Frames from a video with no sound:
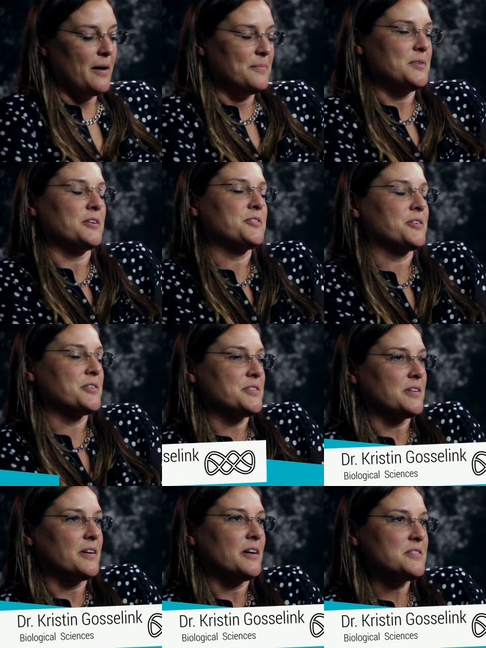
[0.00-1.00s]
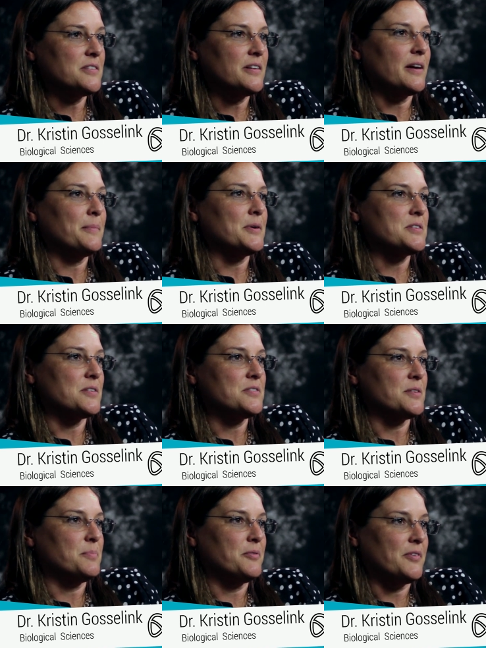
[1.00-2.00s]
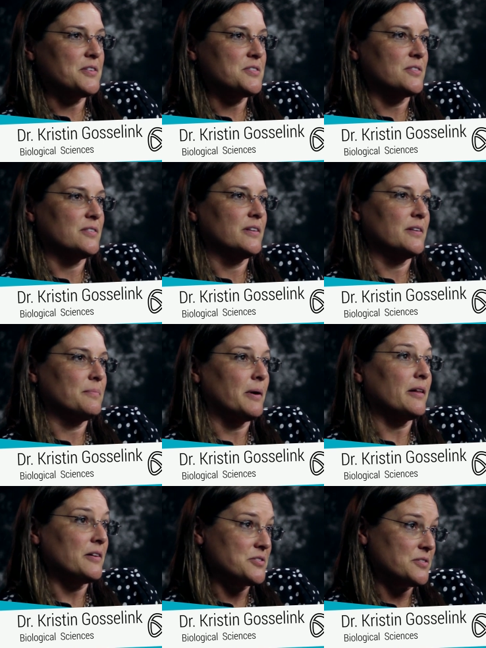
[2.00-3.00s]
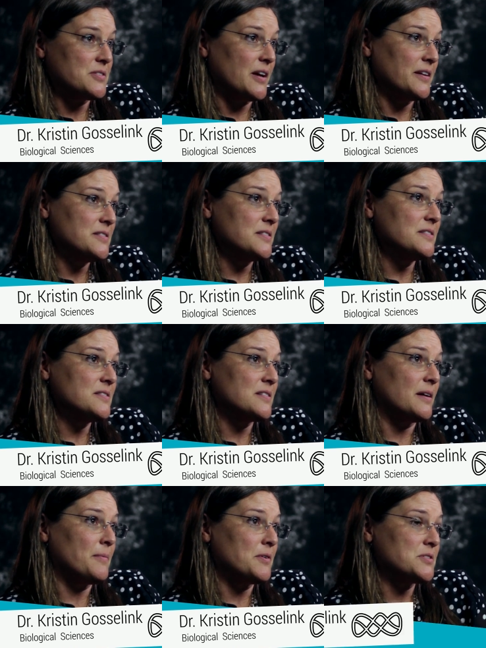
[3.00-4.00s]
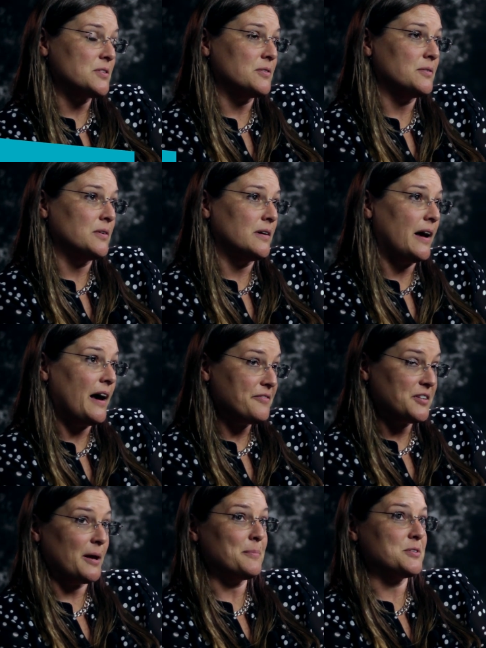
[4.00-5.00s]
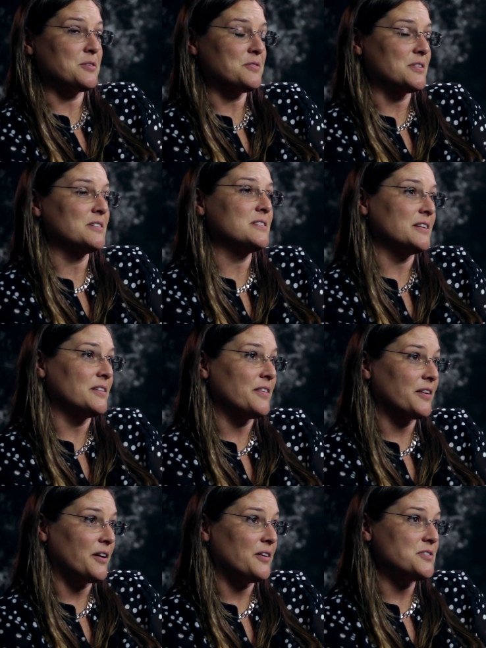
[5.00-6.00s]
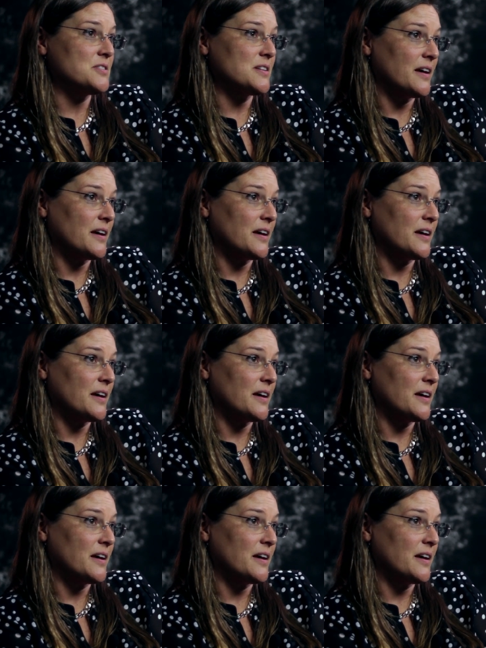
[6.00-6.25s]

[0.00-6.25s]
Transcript: I'm Dr. Kristen Gosselink. I'm an associate professor in biological sciences. I'm also a half-time associate dean in the College of